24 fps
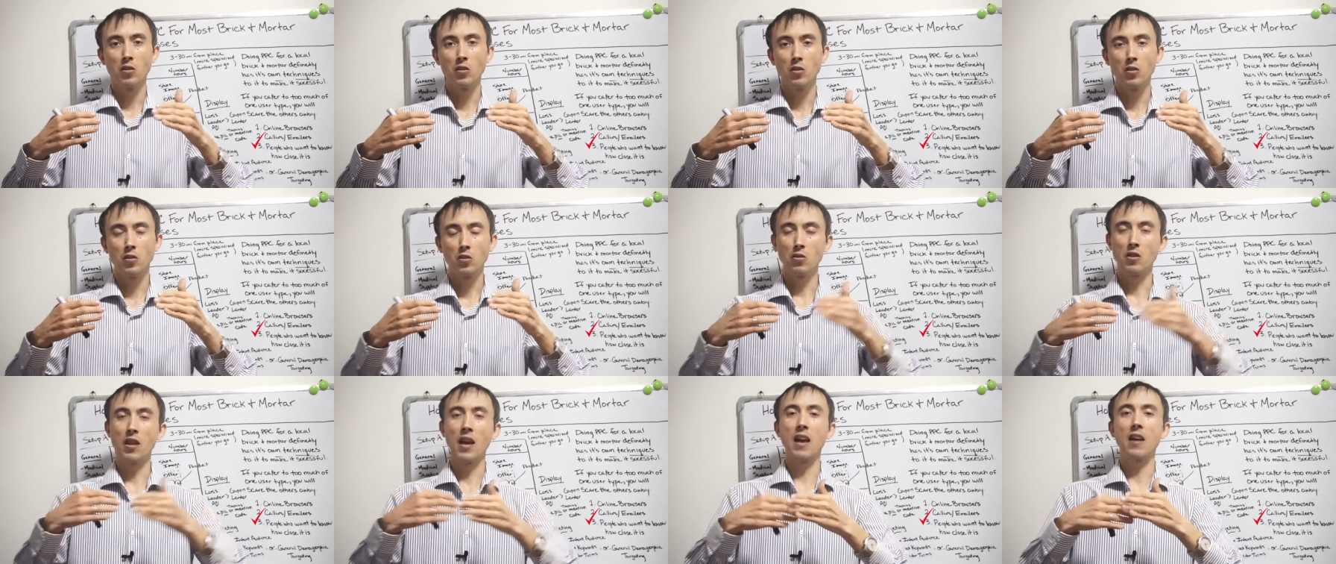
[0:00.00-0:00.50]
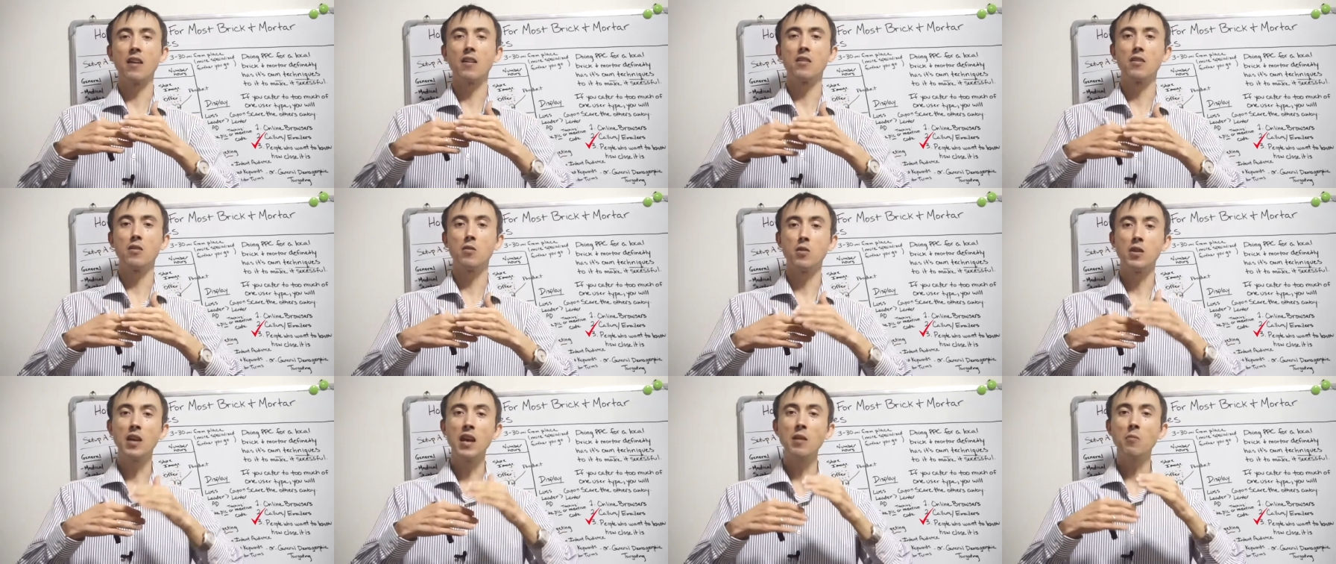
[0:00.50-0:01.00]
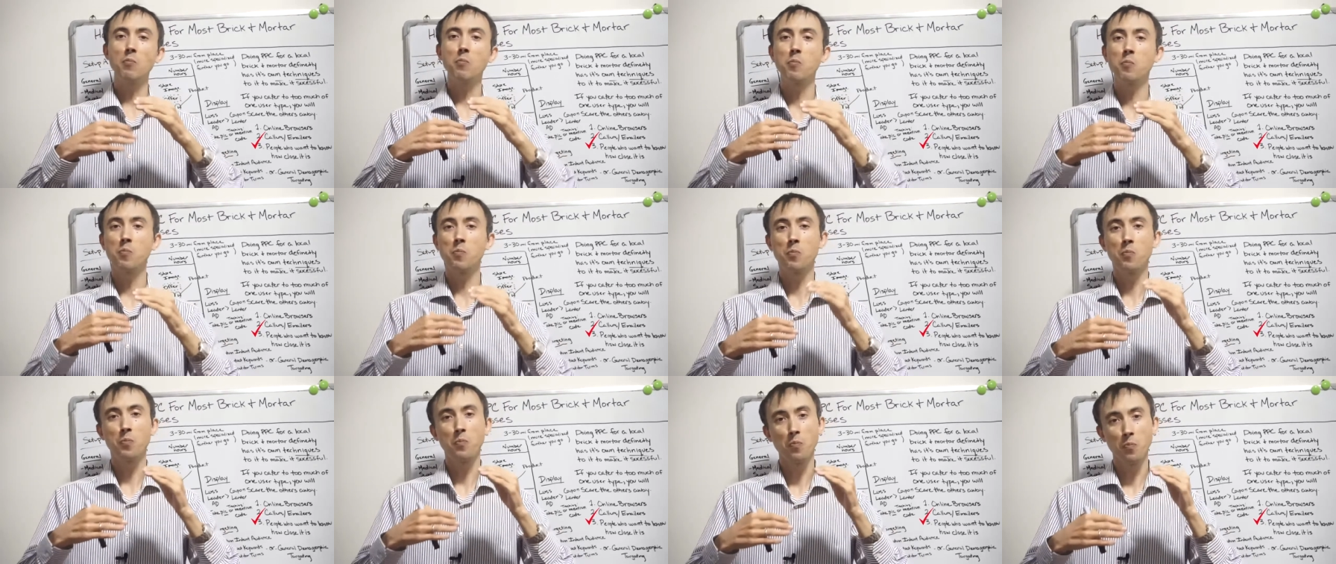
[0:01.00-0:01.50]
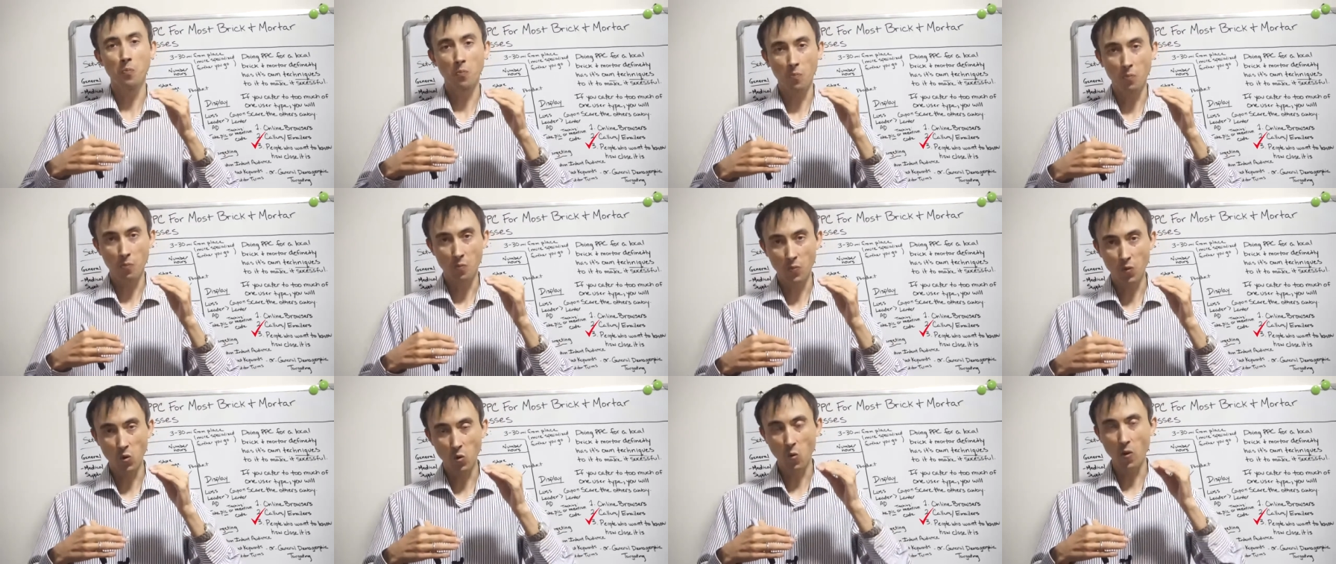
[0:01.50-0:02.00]
so that you get
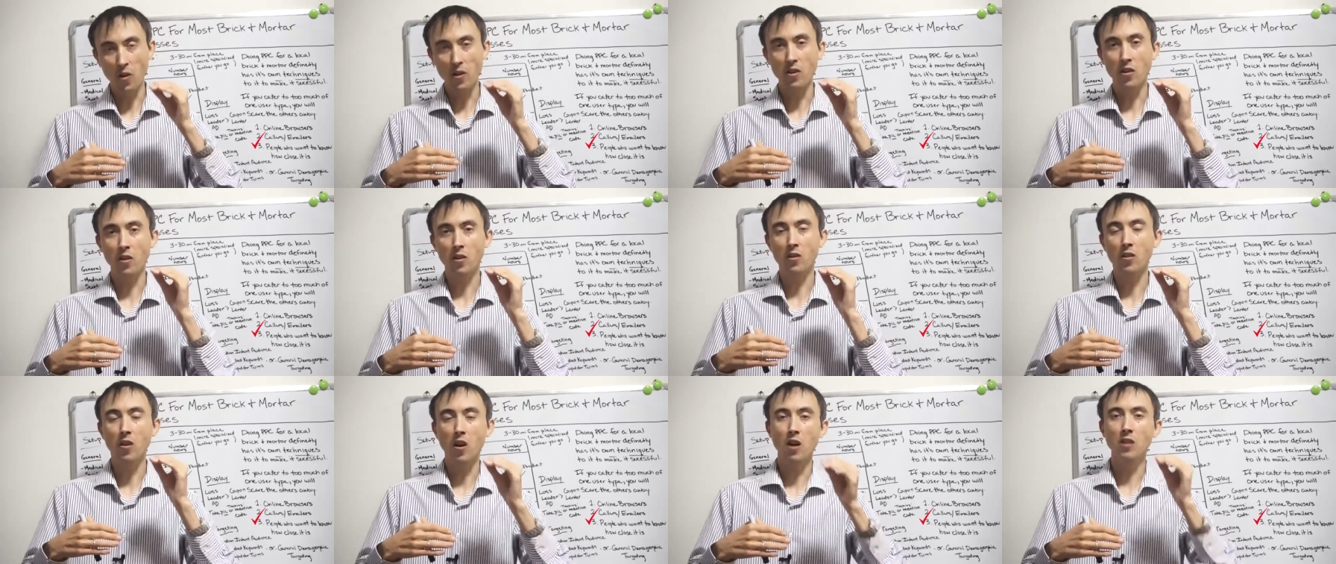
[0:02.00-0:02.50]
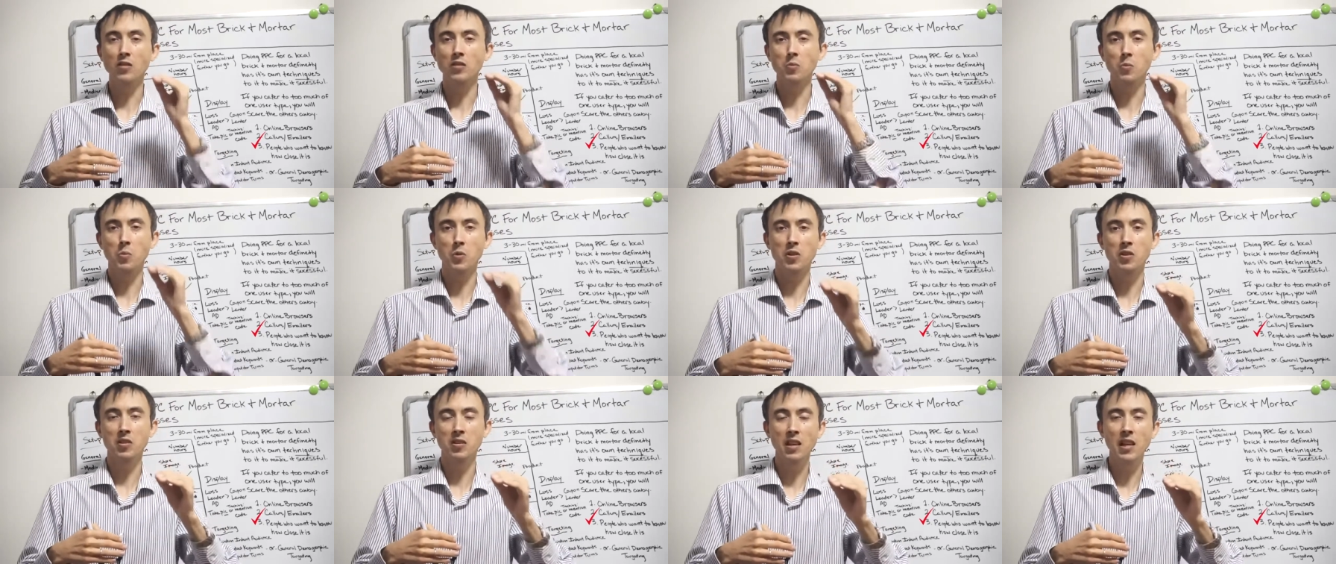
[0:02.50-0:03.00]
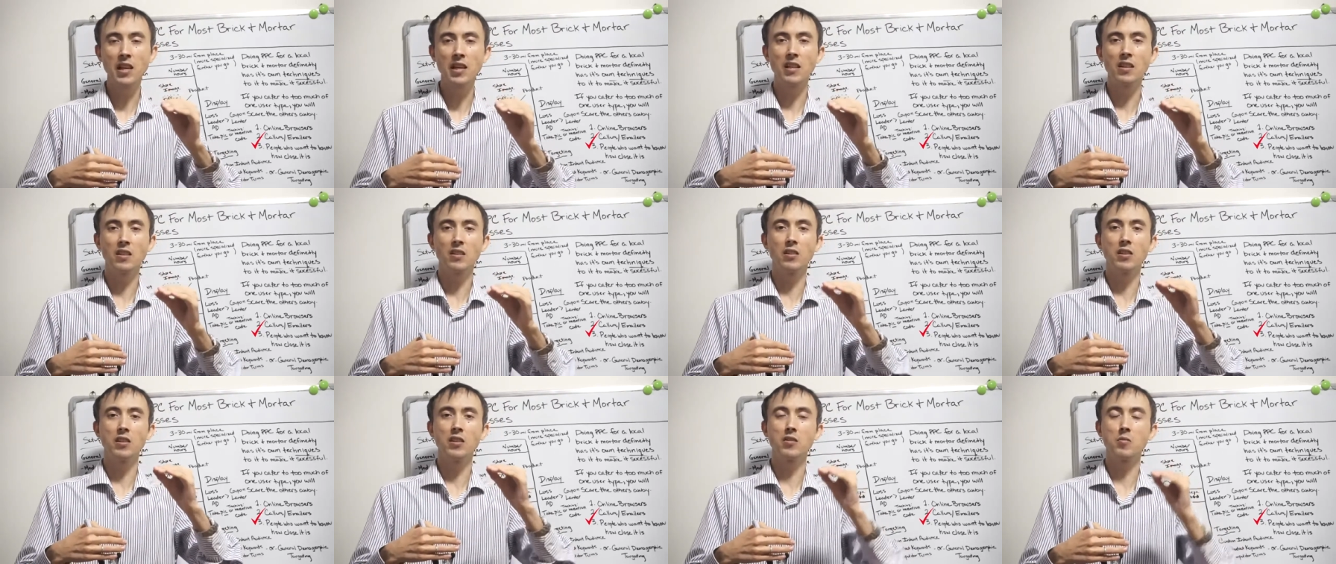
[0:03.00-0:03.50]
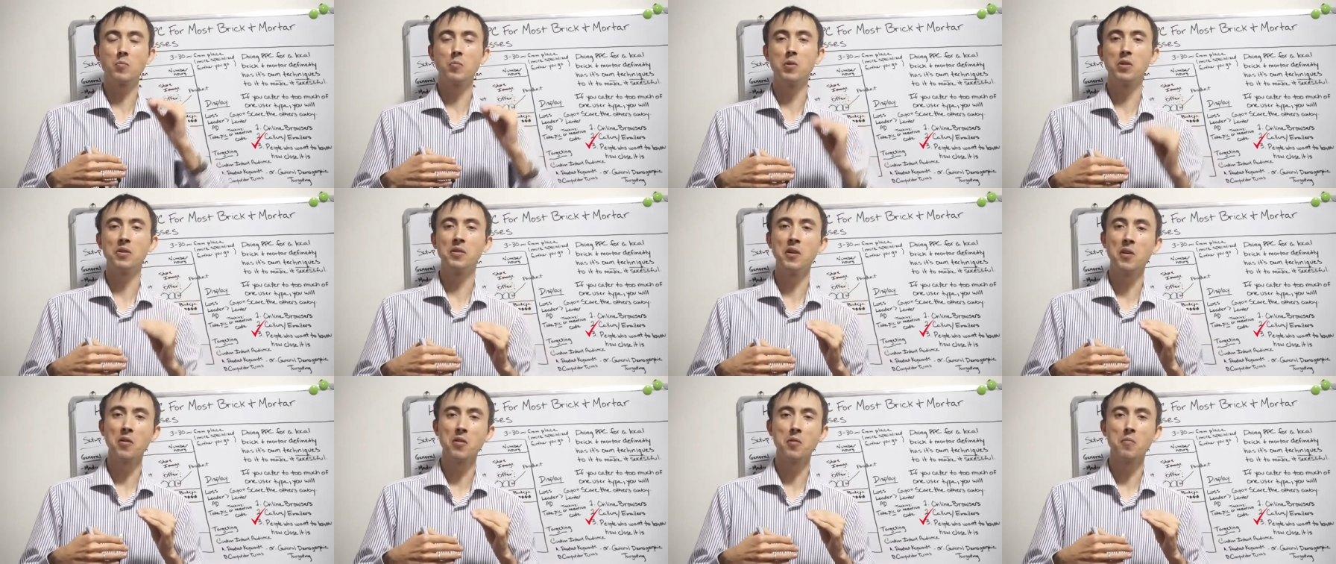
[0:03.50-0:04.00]
to where your cost per sale is
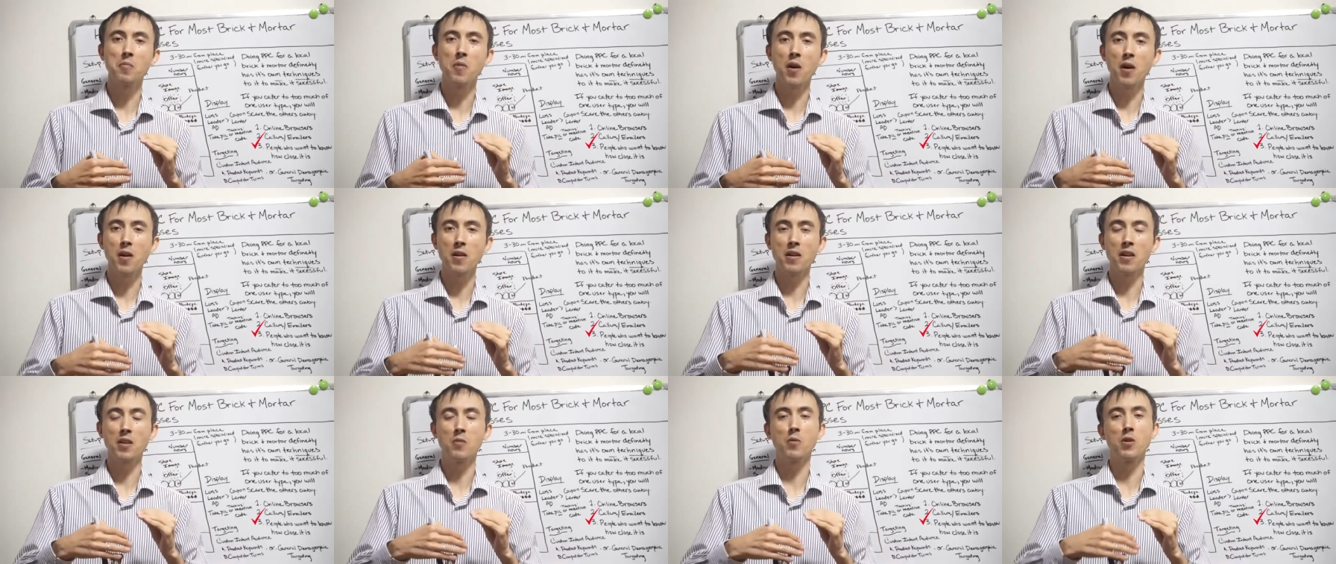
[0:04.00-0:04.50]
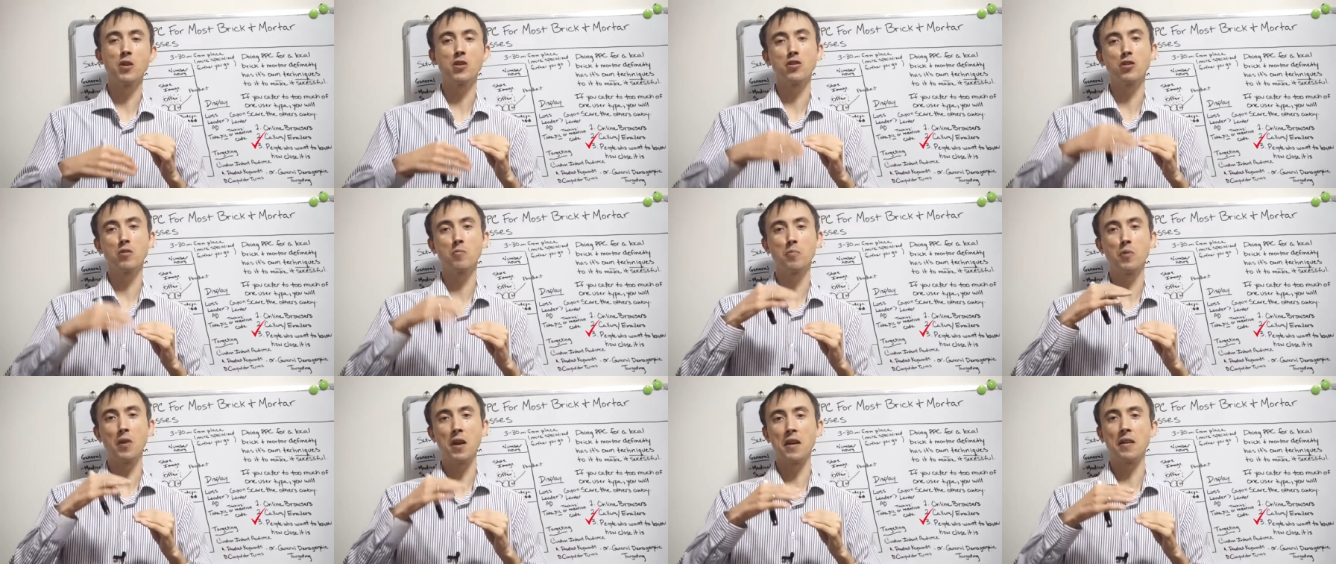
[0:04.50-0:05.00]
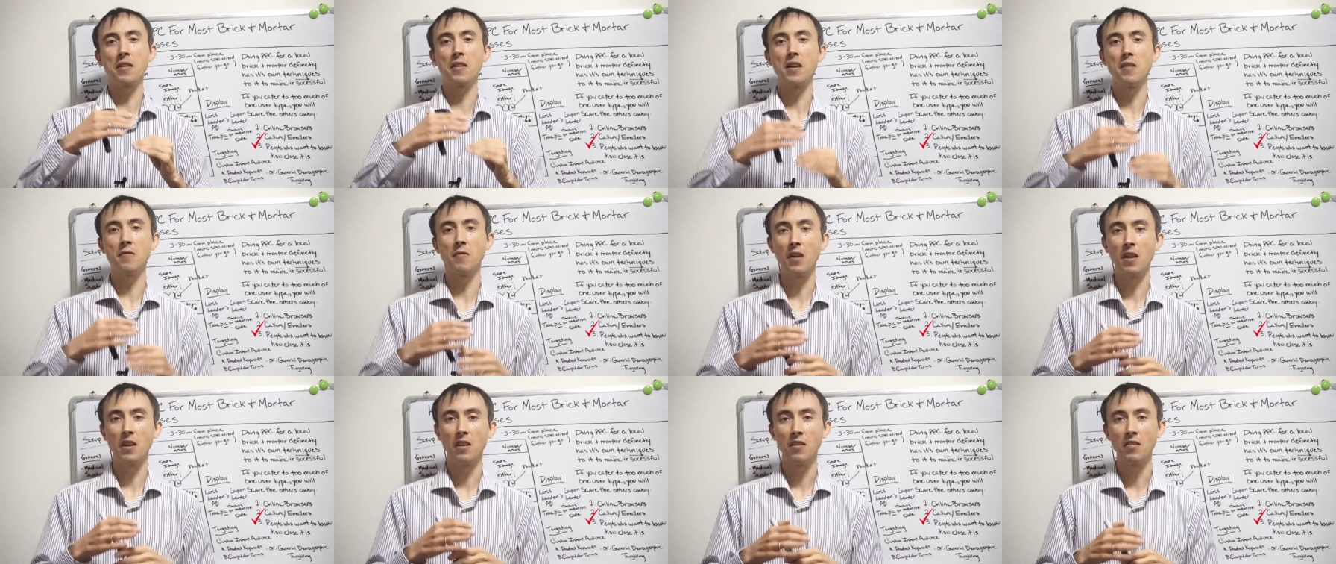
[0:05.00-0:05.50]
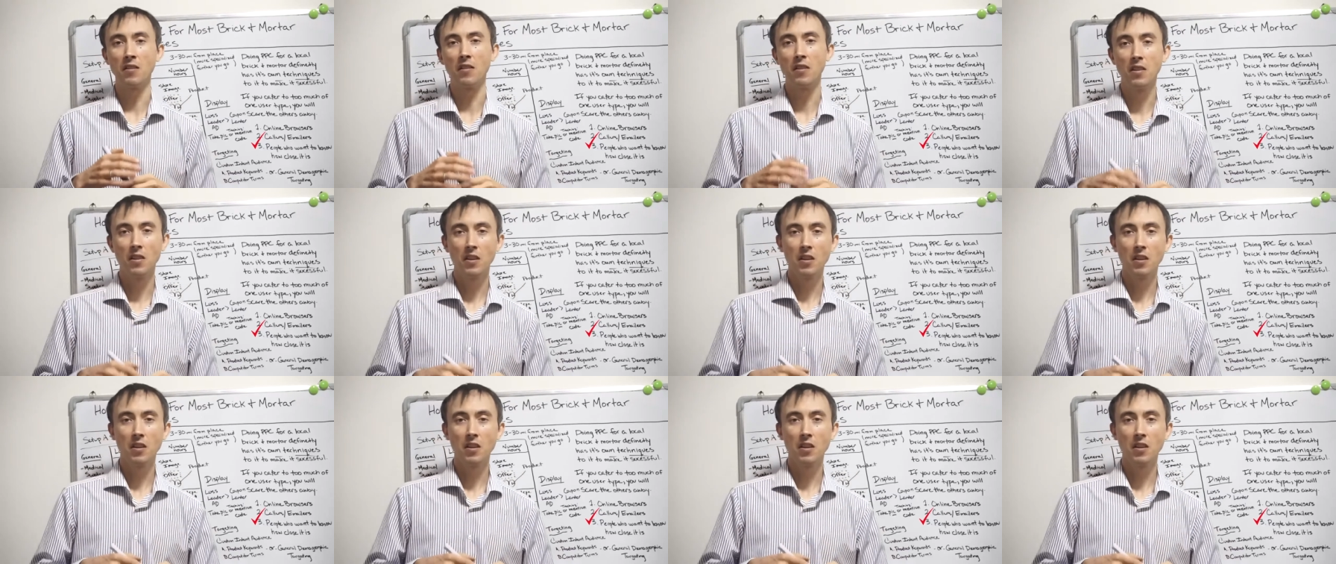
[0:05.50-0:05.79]
below the mark in which you're break even.